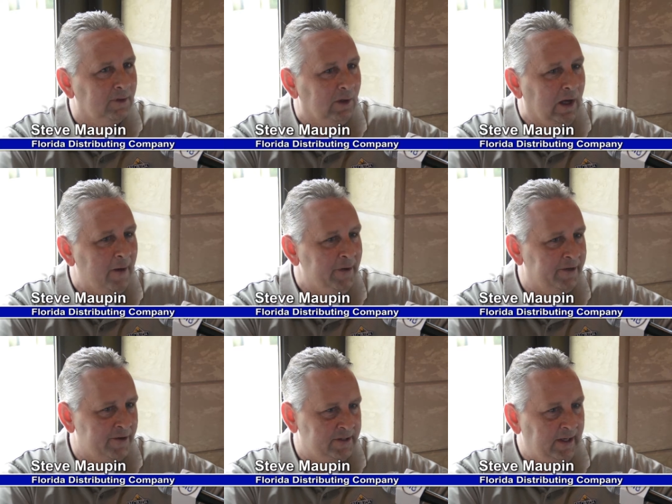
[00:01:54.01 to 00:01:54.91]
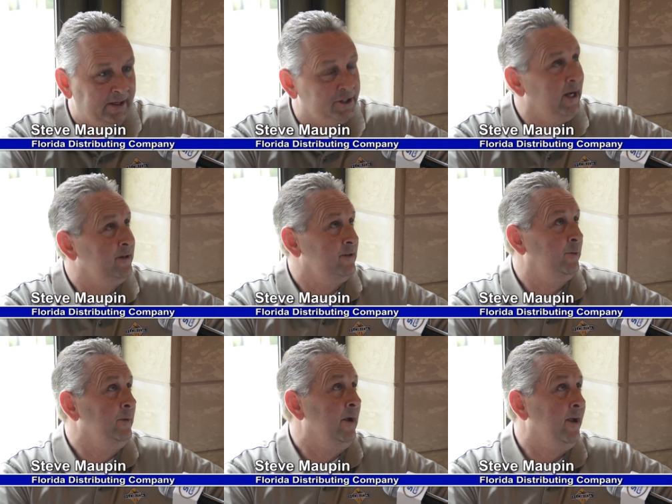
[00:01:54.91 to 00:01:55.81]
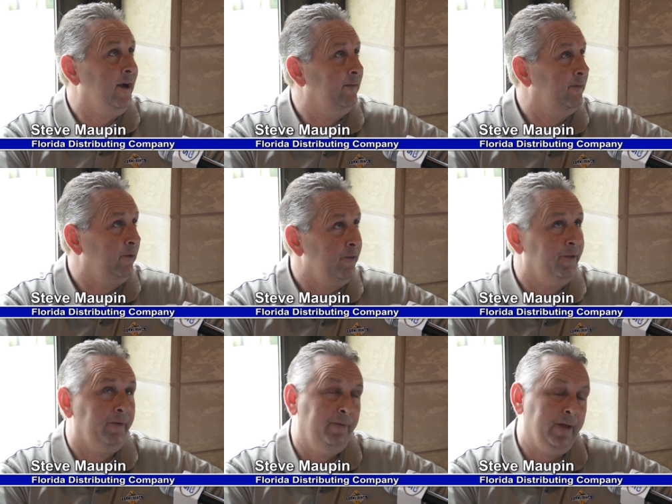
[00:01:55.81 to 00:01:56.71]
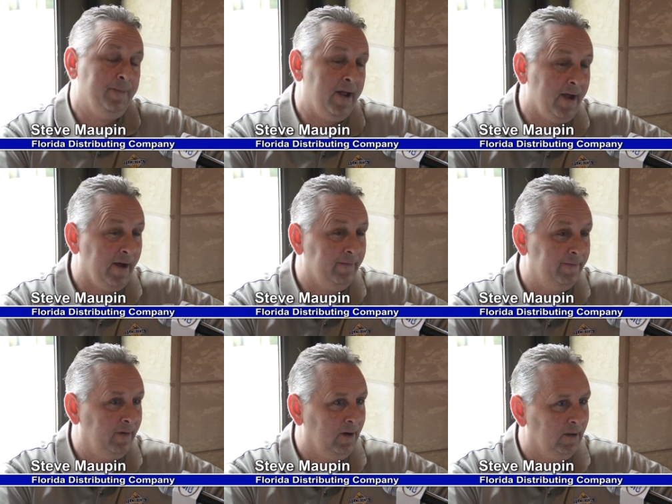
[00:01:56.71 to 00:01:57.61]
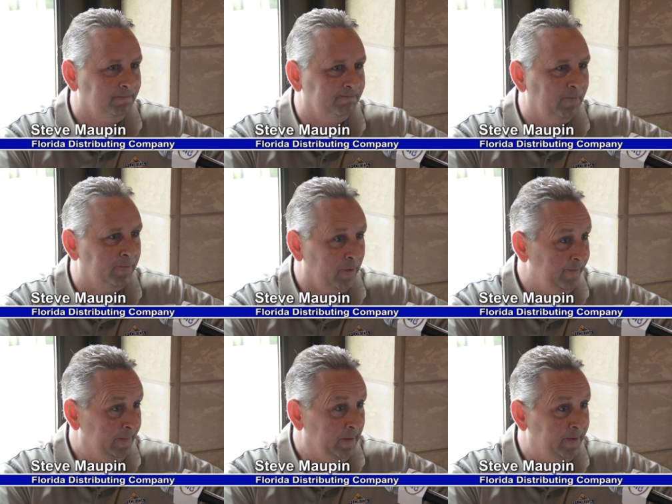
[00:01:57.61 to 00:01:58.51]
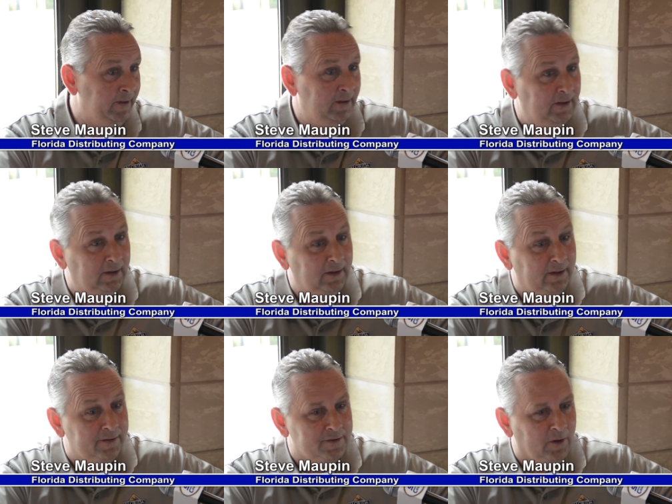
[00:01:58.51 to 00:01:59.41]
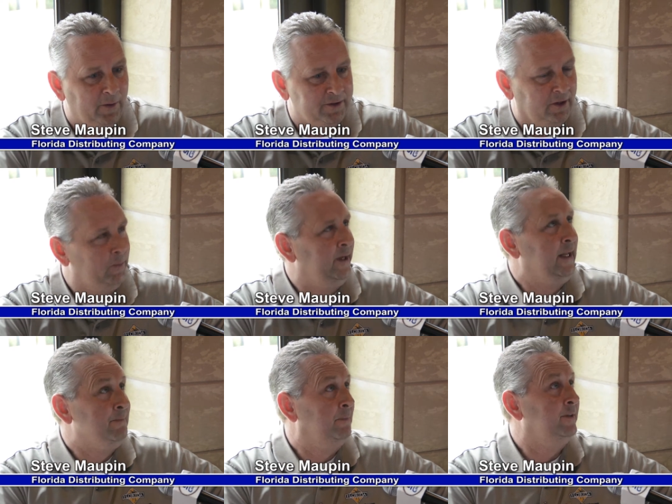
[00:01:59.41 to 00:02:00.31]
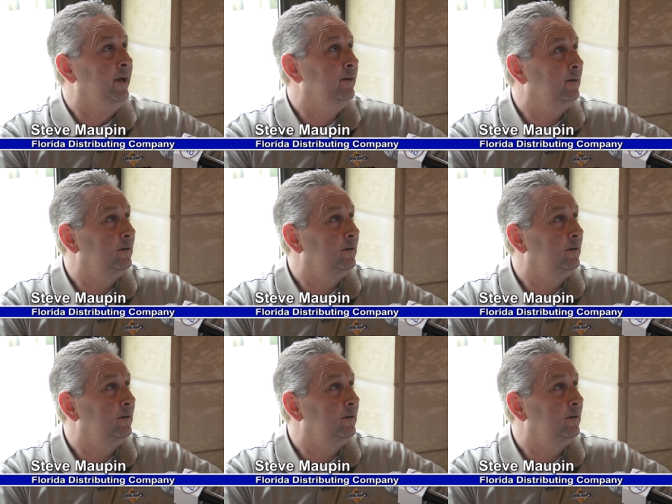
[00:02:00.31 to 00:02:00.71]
I'm interested in any changes we may have or that they may have uh, for the VPP. So it's a good way to keep up to date